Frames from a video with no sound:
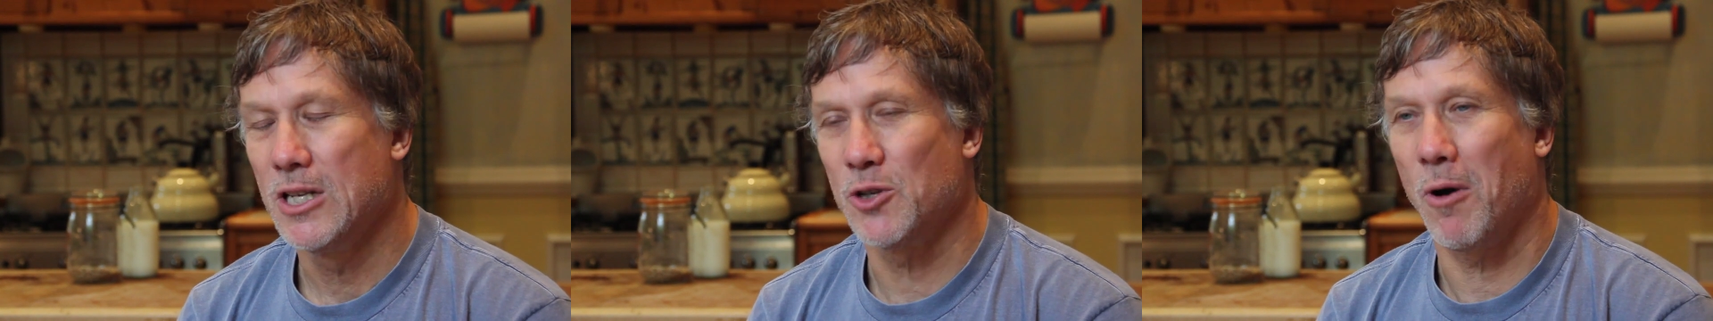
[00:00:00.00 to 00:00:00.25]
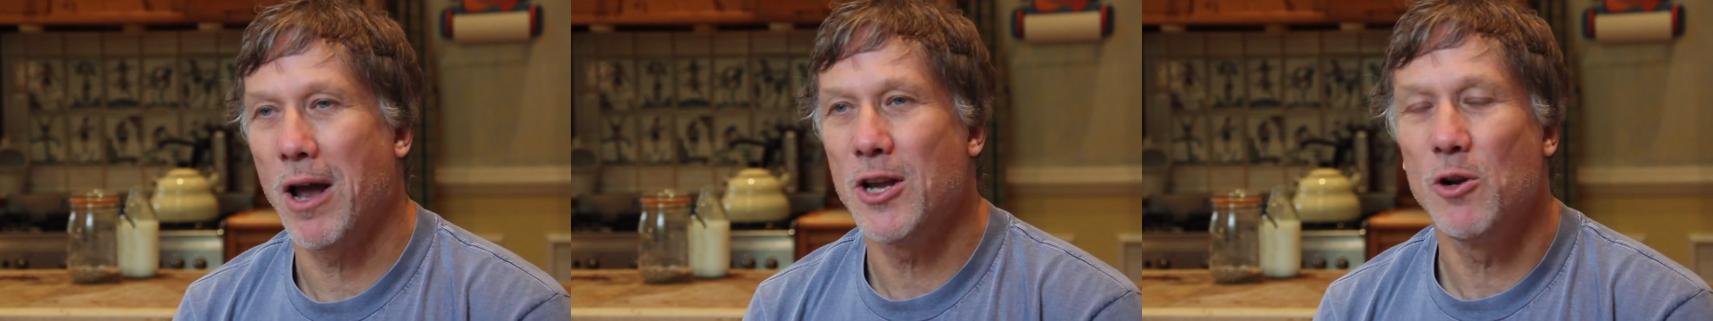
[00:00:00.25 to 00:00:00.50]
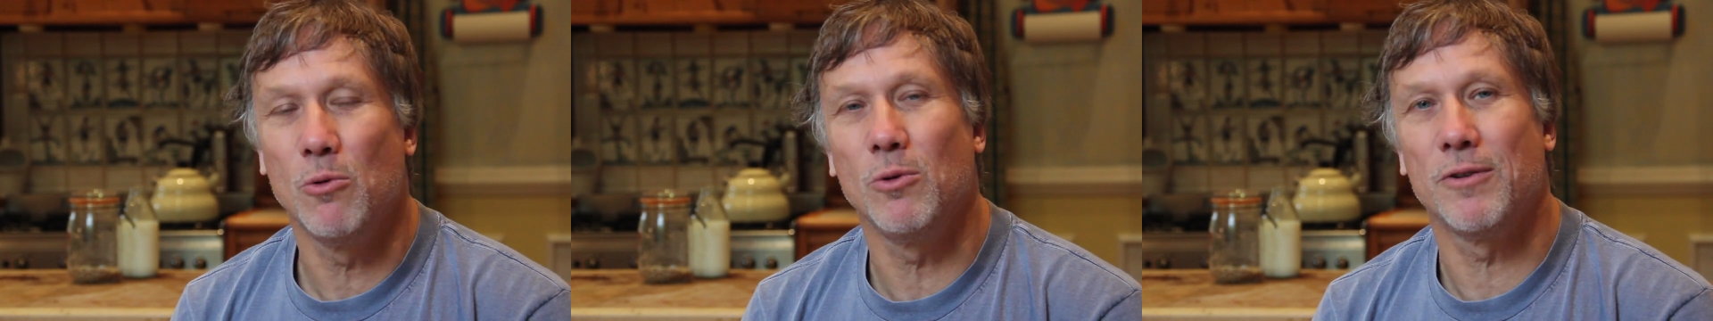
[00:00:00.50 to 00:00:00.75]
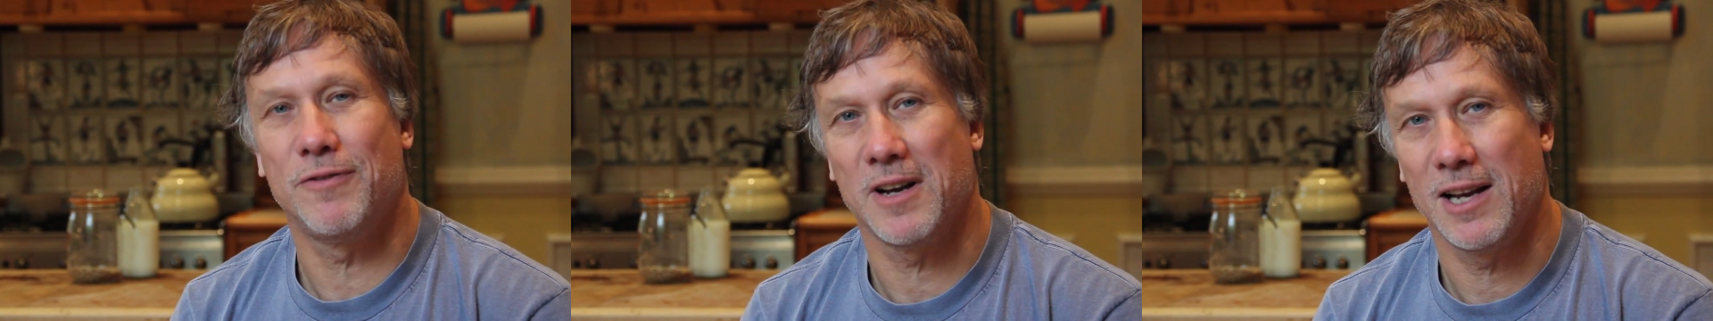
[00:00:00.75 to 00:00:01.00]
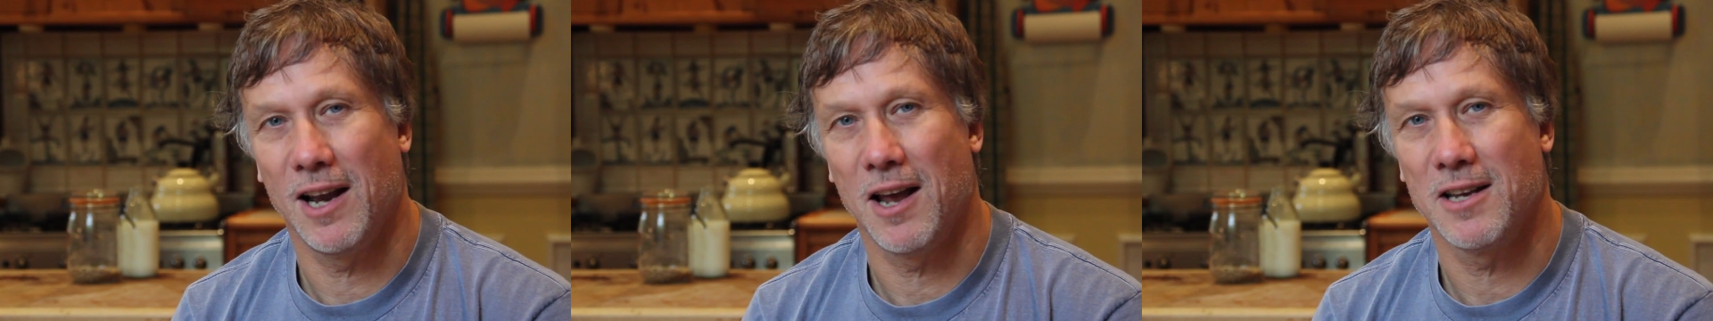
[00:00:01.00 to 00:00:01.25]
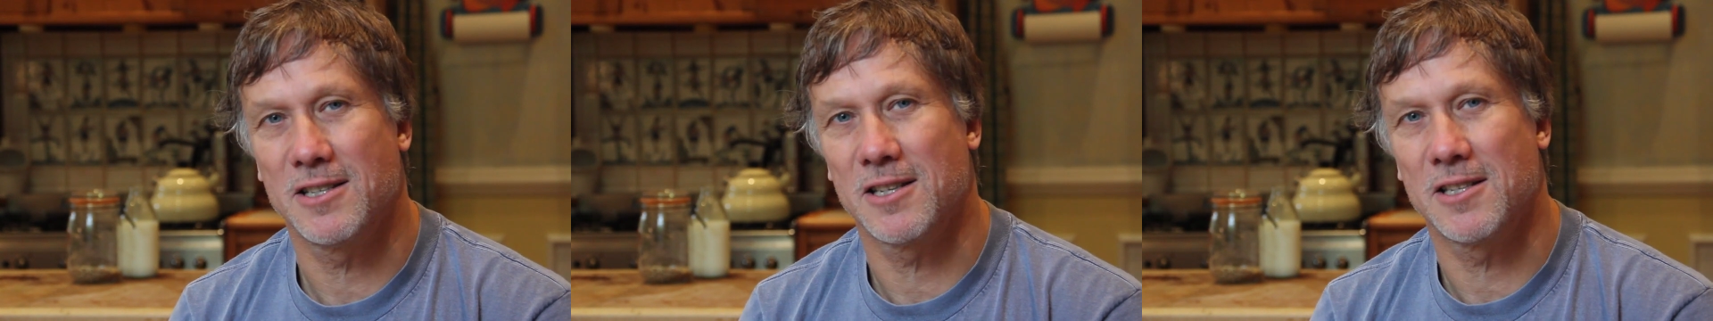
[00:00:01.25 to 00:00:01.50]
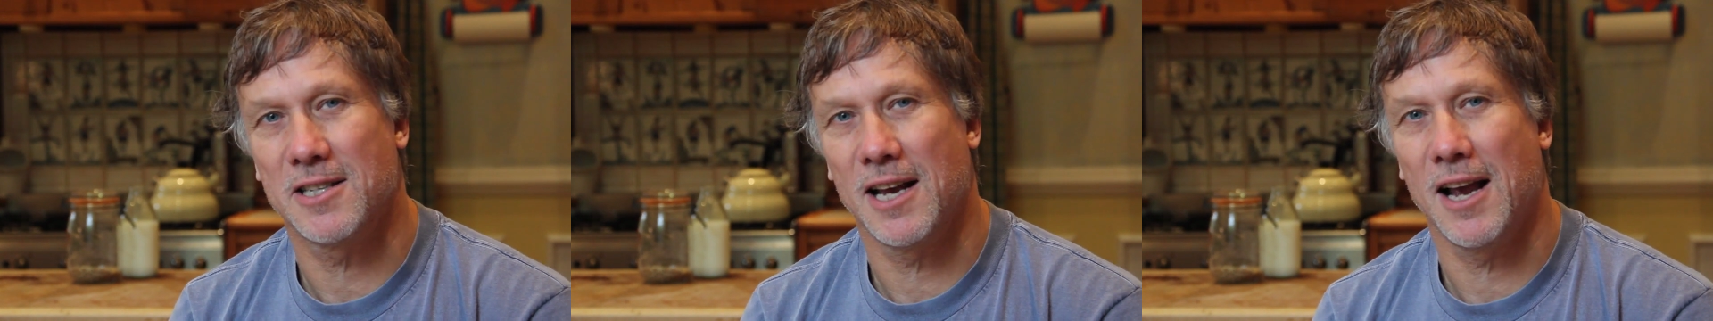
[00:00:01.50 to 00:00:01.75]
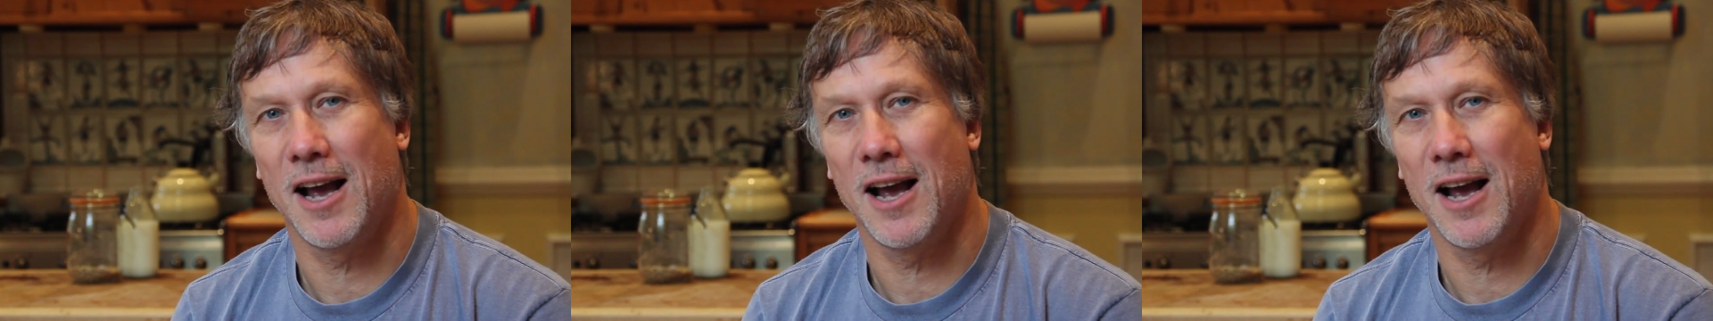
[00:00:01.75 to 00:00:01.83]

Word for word: So I knew all the funny lines to say.